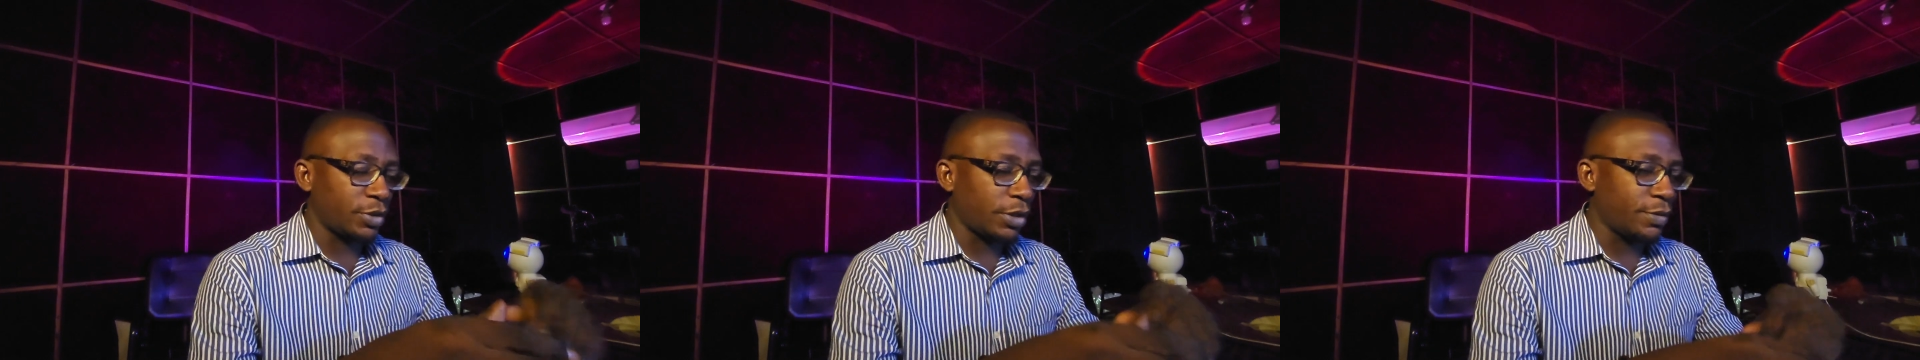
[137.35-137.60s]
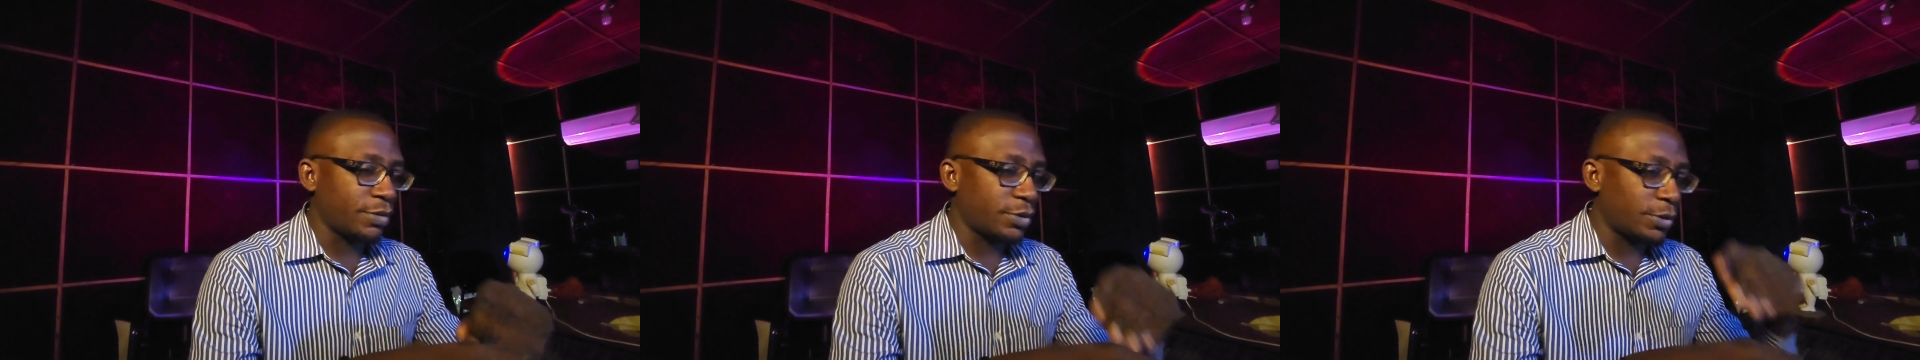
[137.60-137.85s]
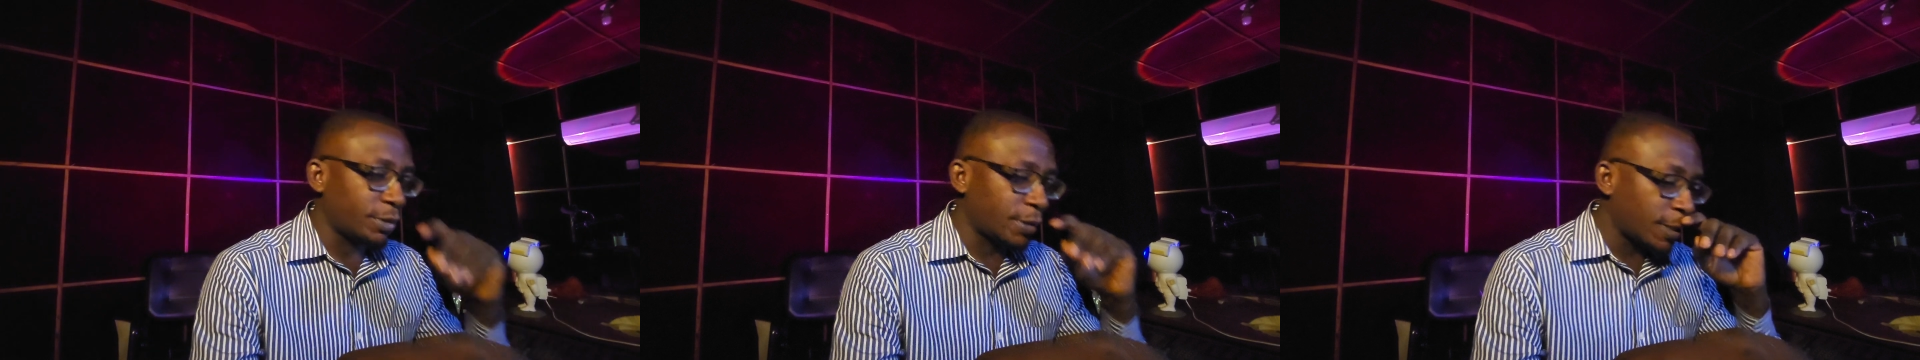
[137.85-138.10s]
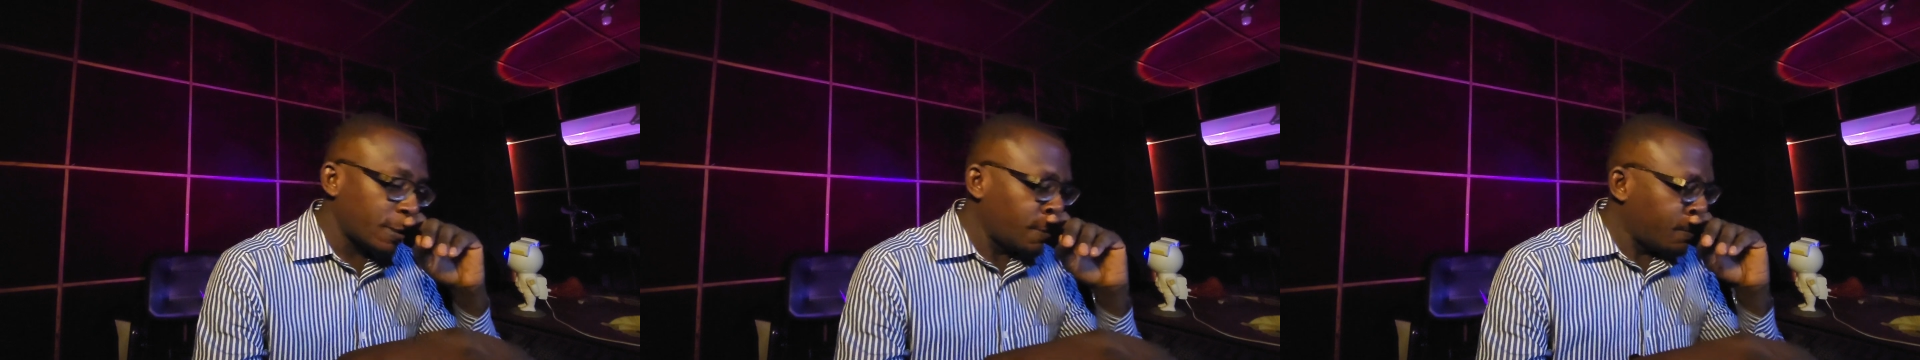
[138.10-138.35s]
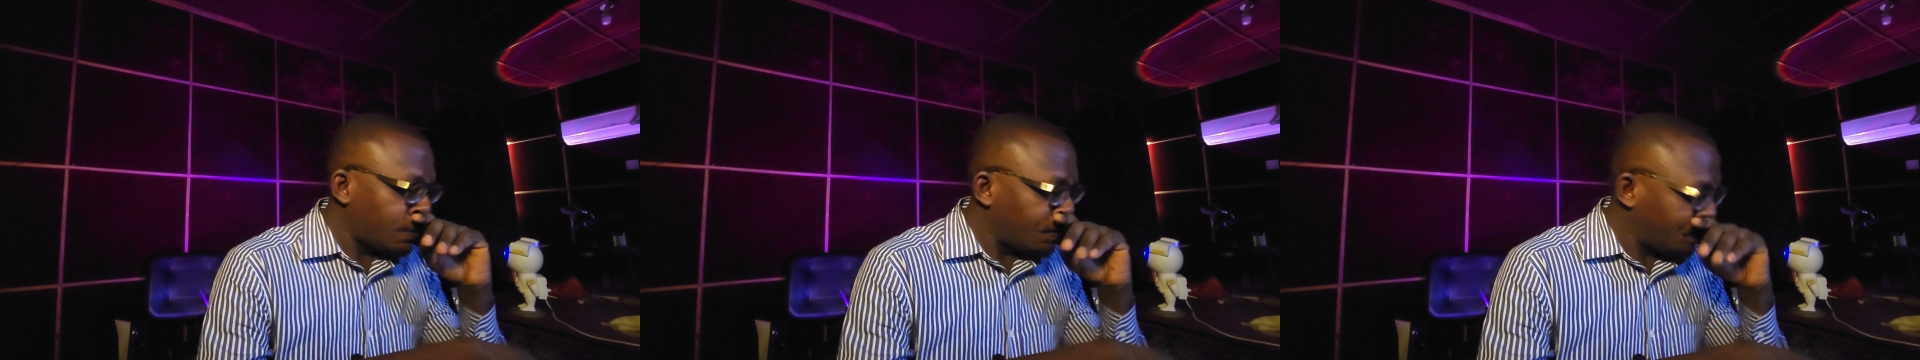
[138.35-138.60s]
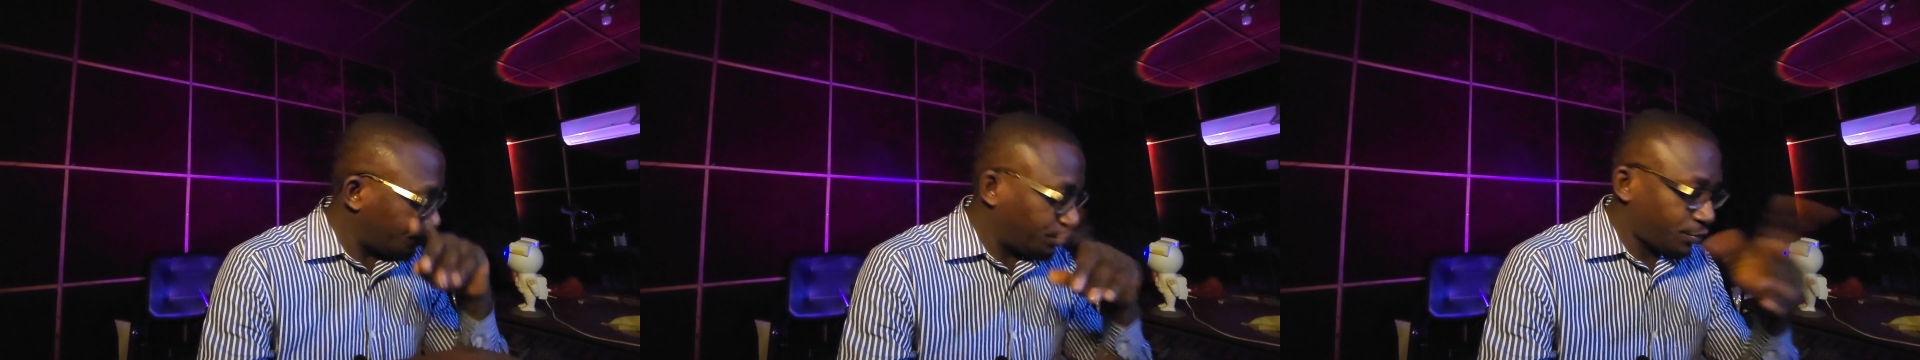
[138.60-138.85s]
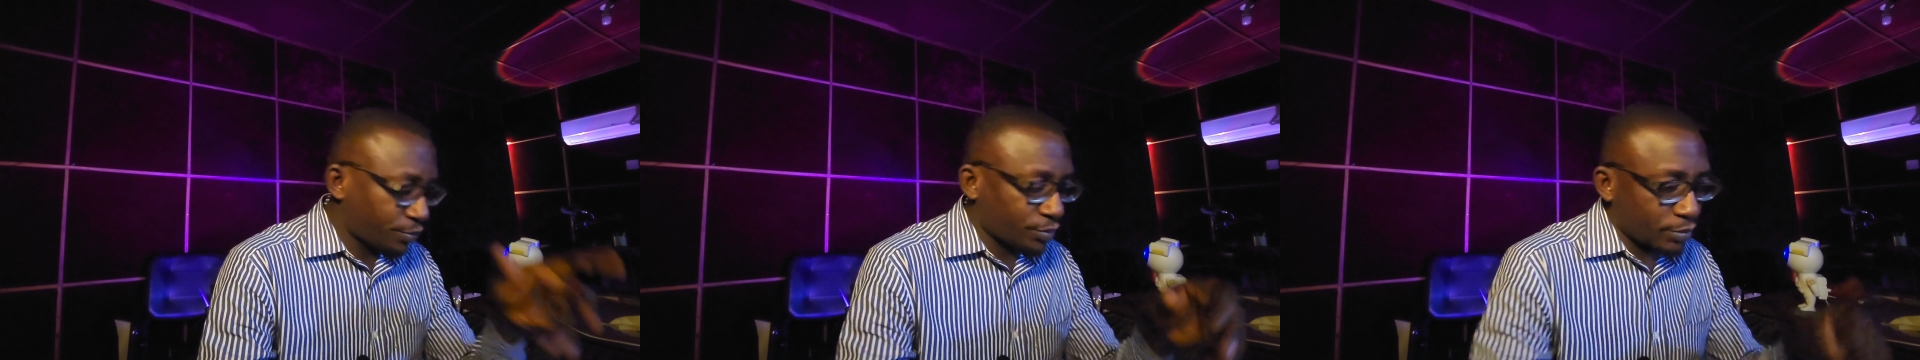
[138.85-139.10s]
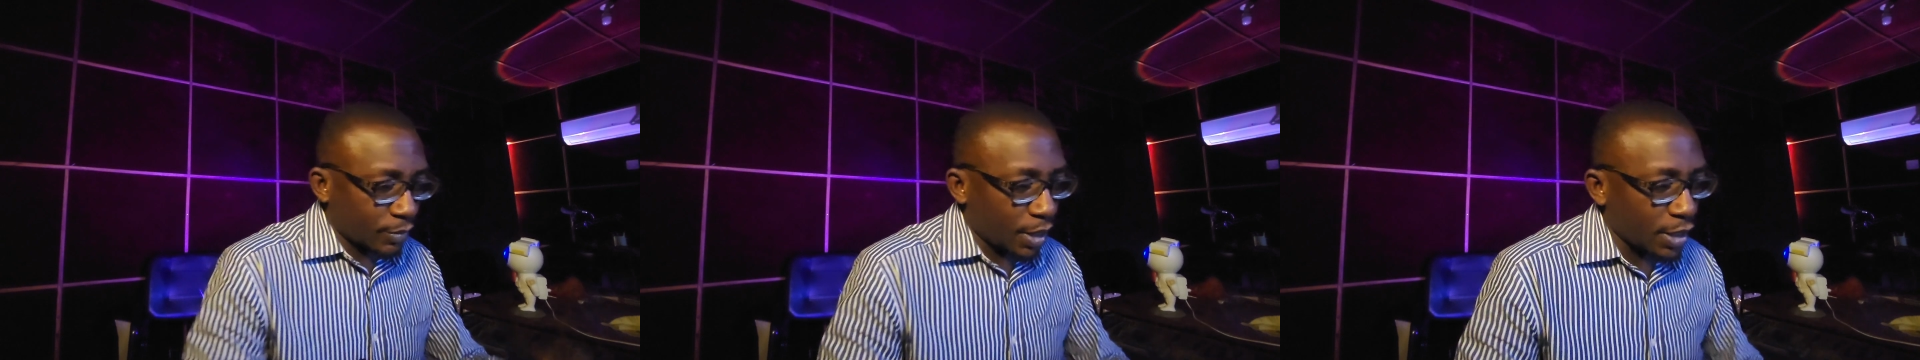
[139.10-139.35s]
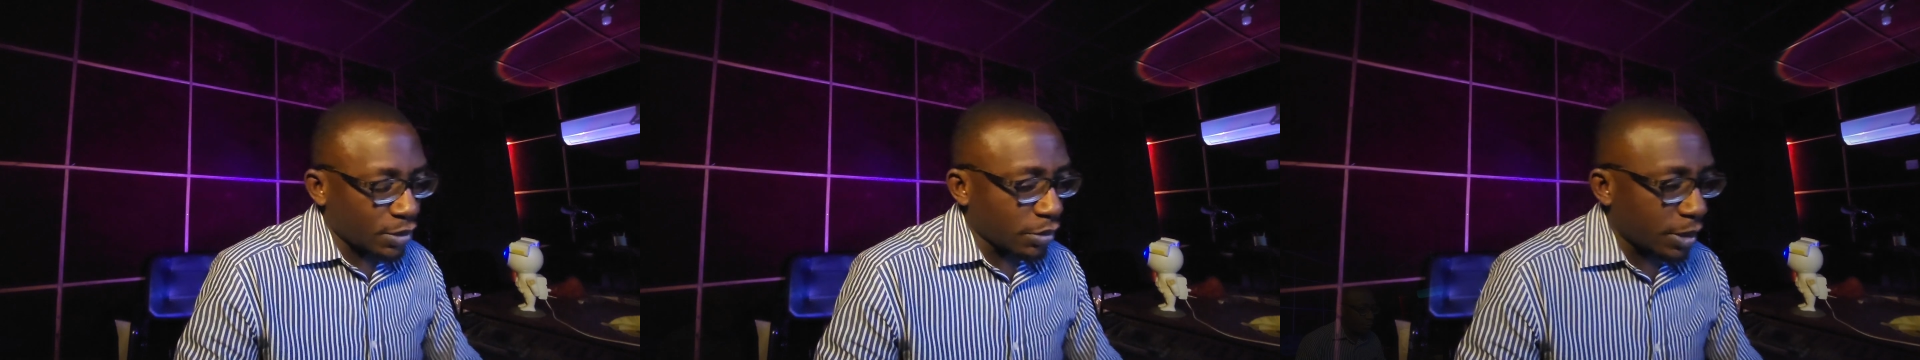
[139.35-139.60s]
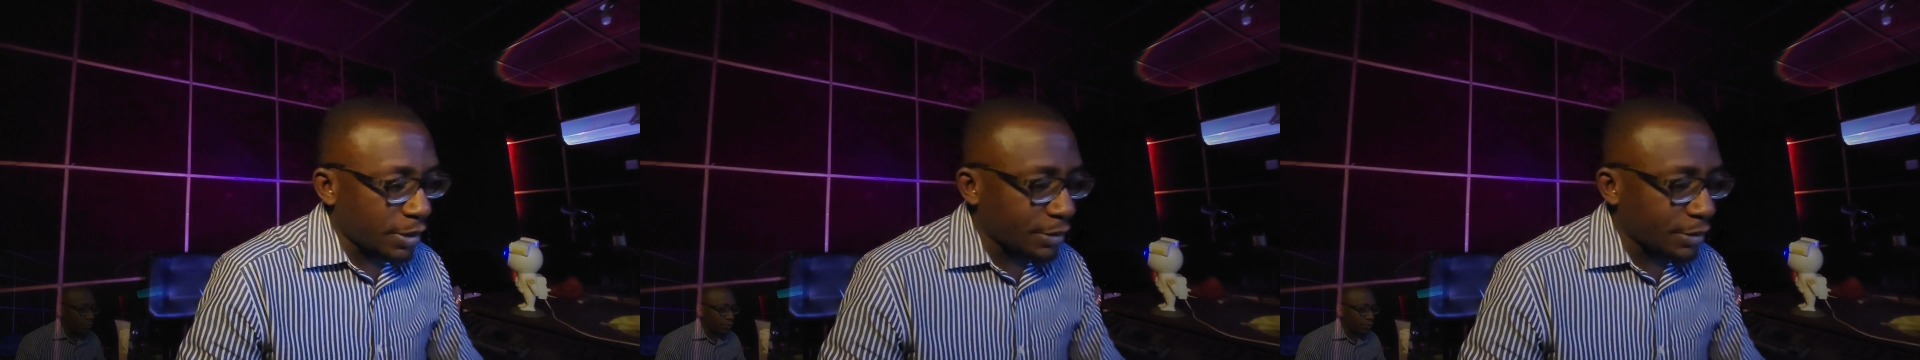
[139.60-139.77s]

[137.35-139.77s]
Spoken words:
Okay, so let's look at